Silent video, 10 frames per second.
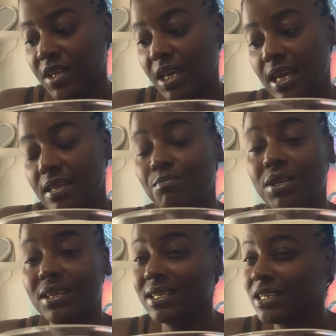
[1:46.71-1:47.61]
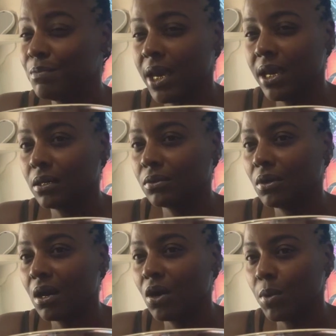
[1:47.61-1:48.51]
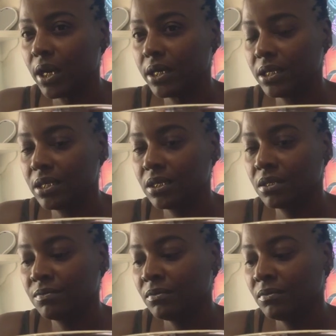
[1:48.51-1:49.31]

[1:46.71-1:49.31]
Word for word: And but the smell, oh my goodness.